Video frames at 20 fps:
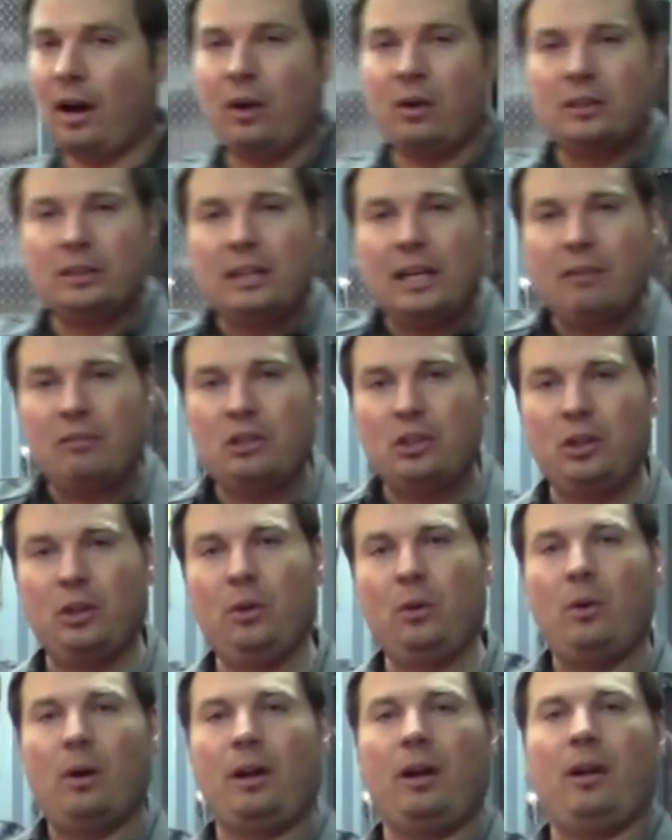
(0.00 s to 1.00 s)
I also have
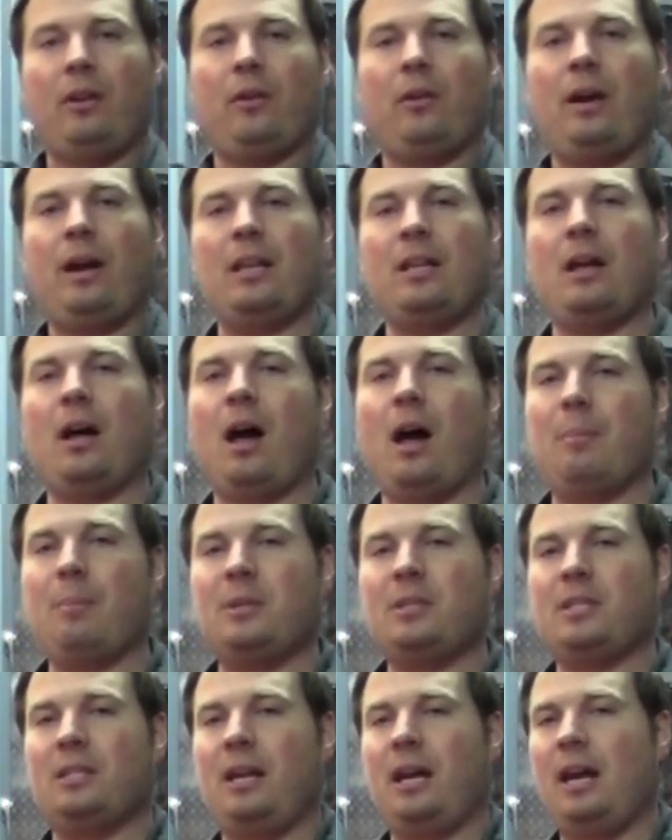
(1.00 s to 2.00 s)
2 on
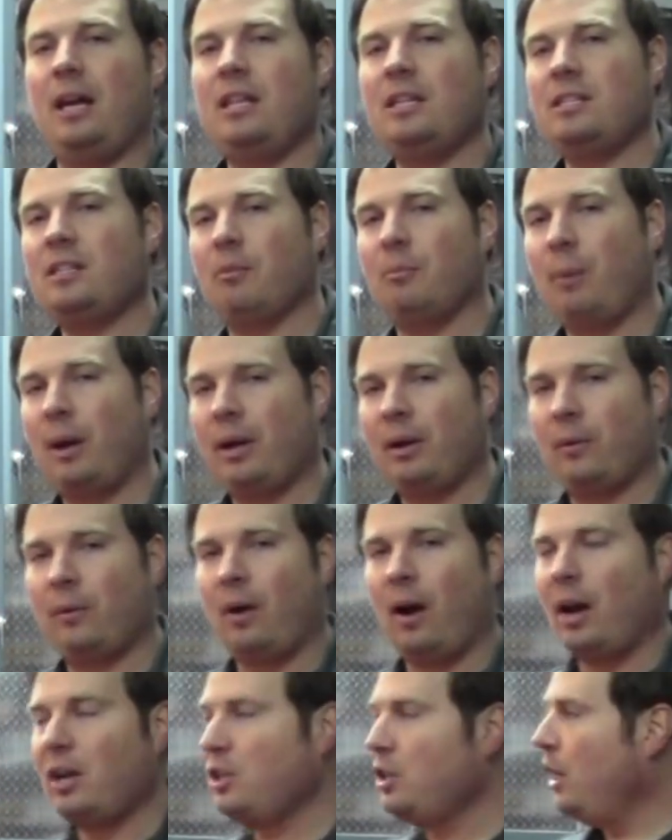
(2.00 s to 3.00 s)
opposite ends of my
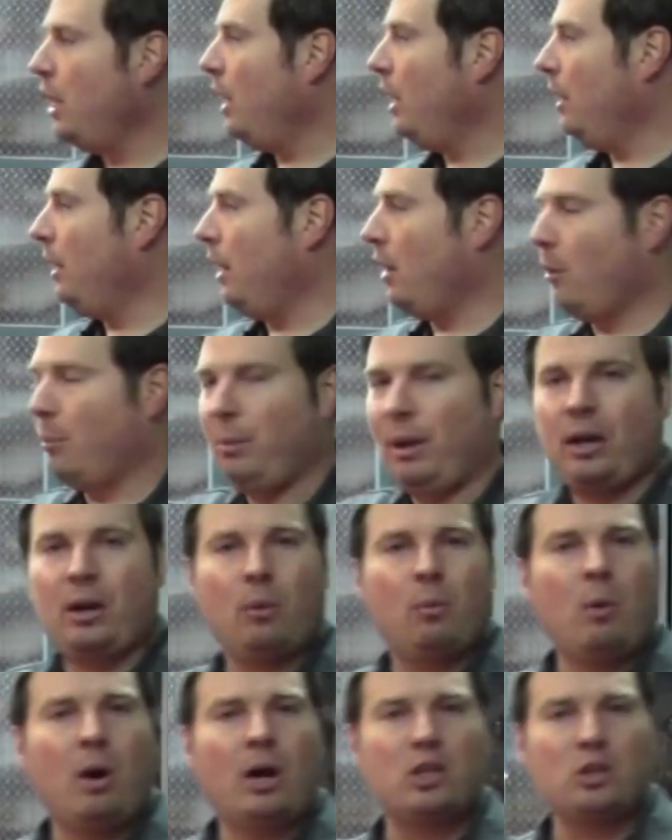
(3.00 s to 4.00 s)
garage that are
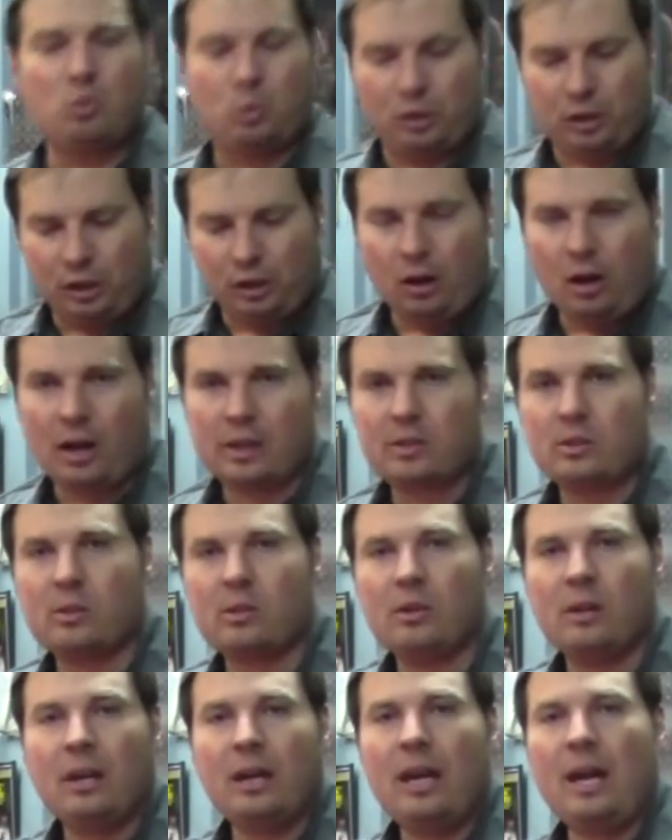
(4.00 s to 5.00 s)
bigger ones with the
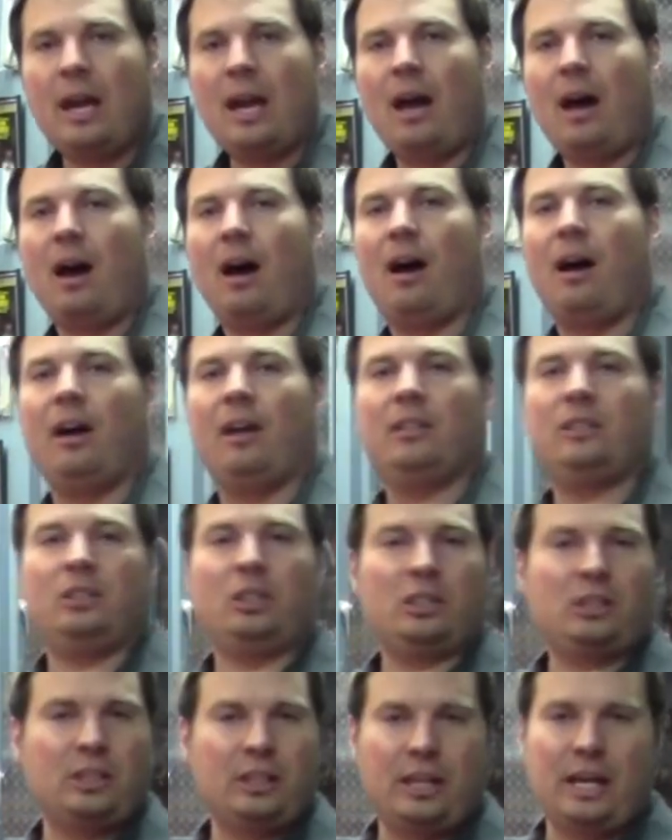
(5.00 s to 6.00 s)
nozzle,
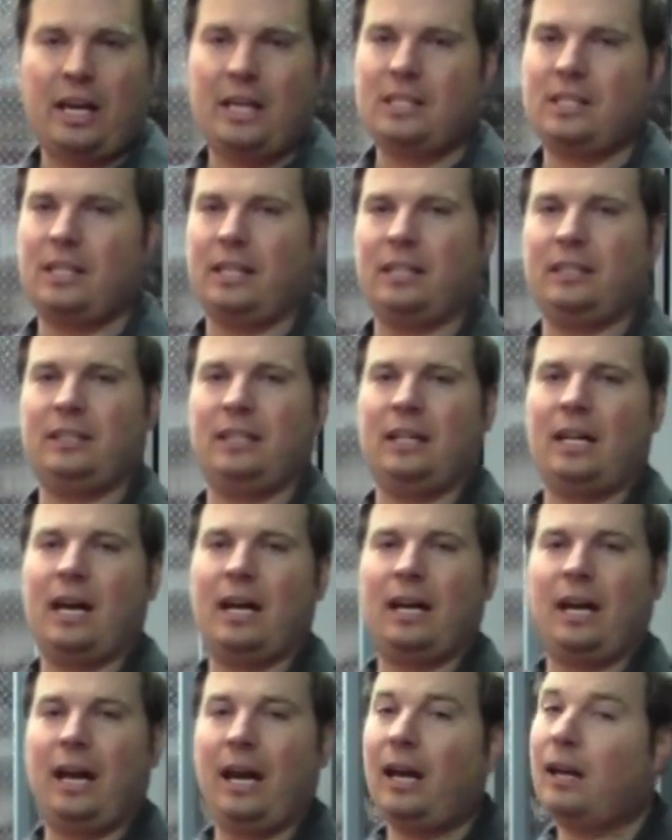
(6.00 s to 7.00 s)
just in case things get
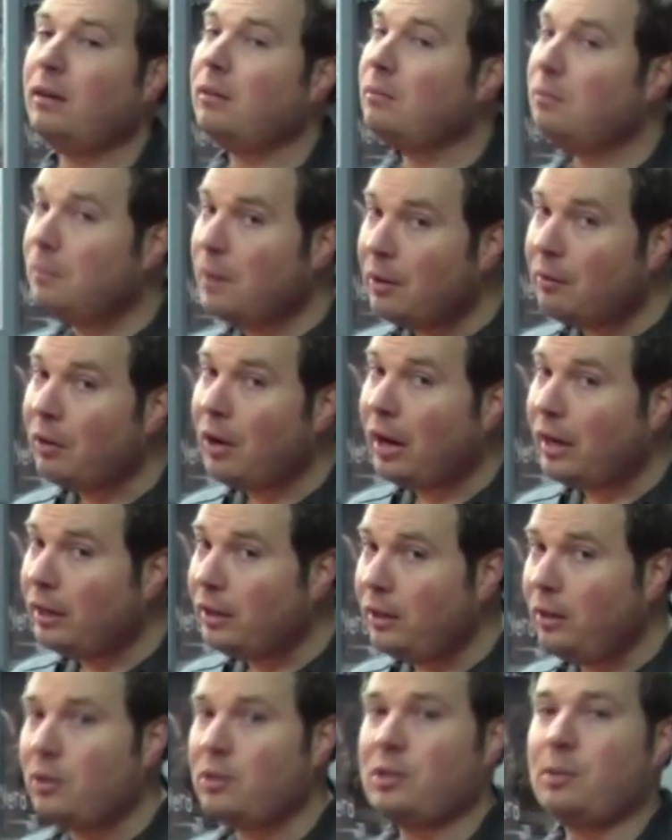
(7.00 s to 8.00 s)
out of hand. Never had
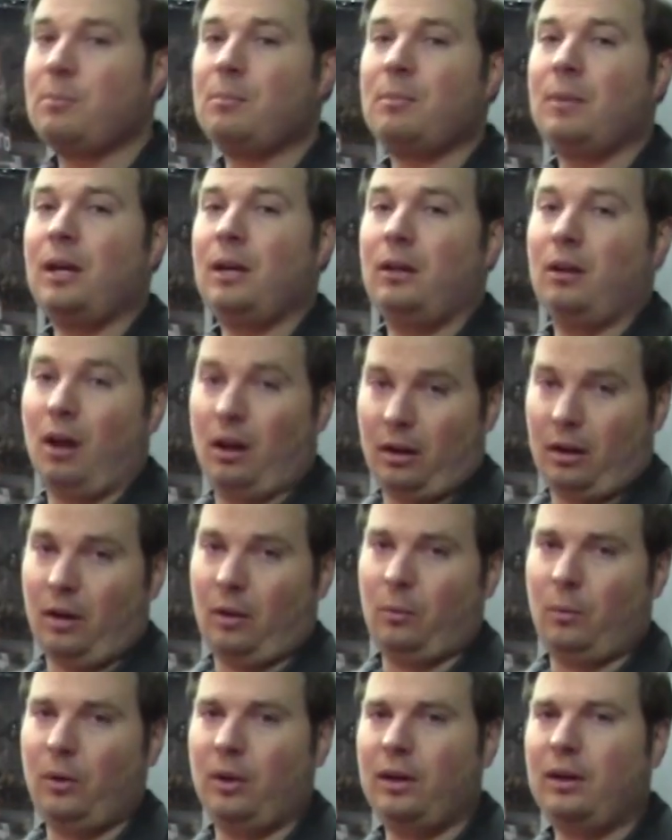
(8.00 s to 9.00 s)
to use them, knock
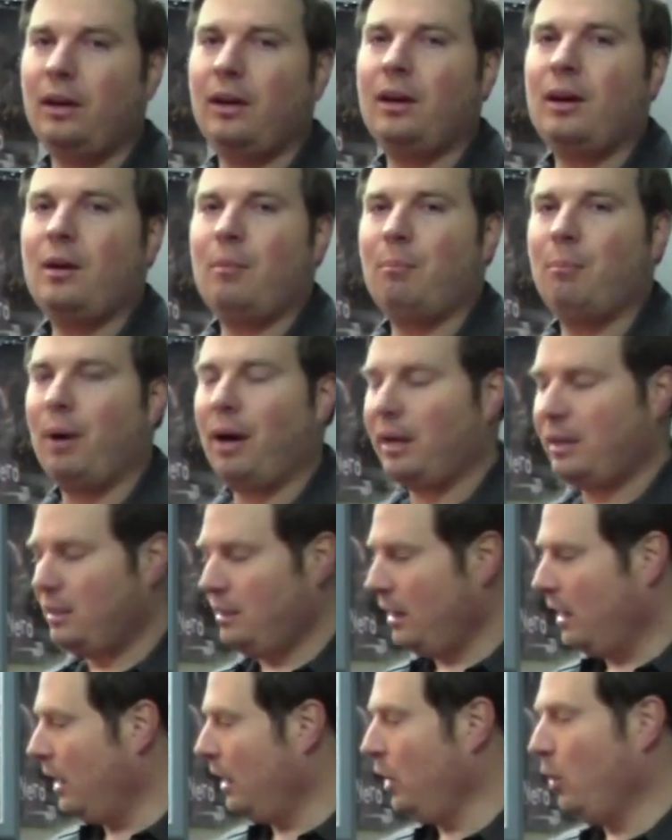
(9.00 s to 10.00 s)
on wood,
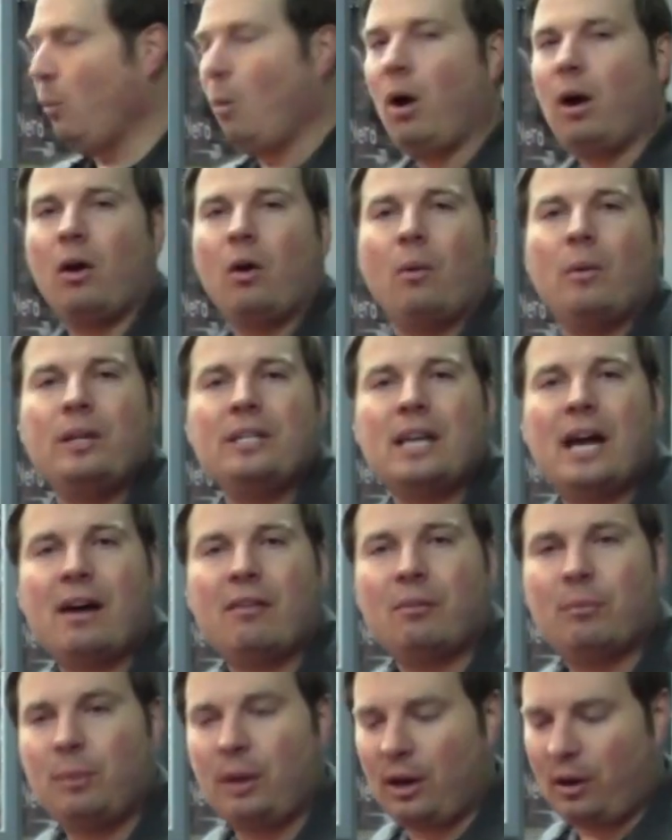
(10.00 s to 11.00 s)
but you want to always
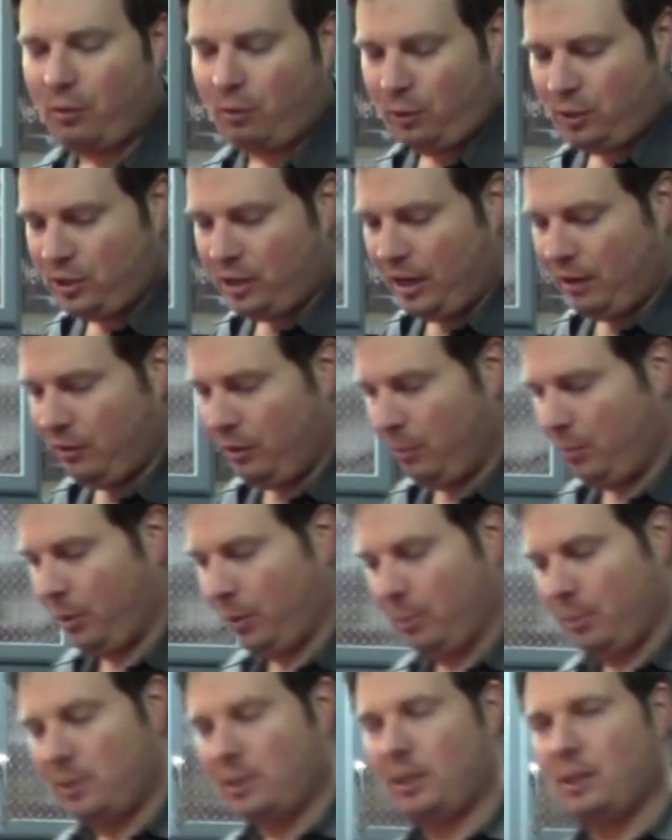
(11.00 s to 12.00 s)
have them there for safety
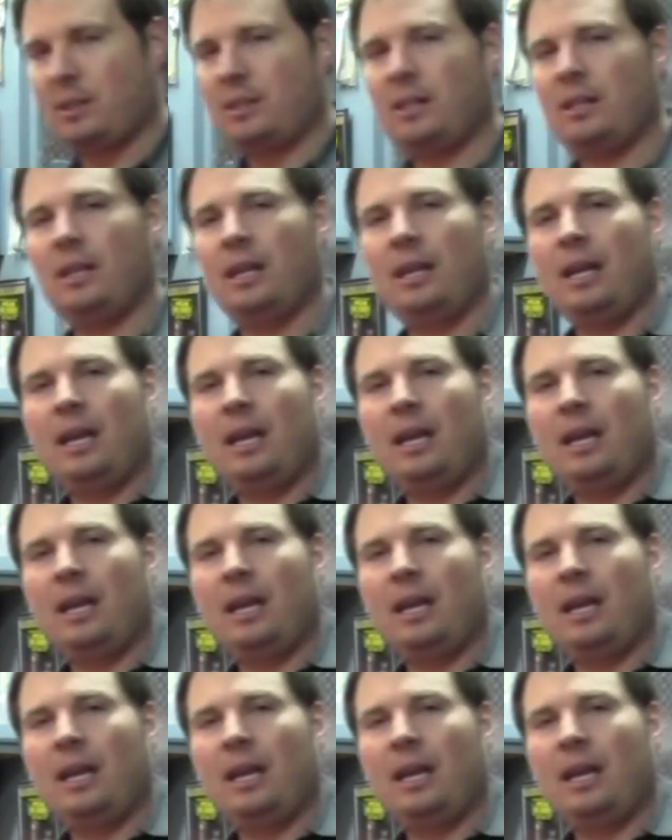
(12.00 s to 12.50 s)
purposes.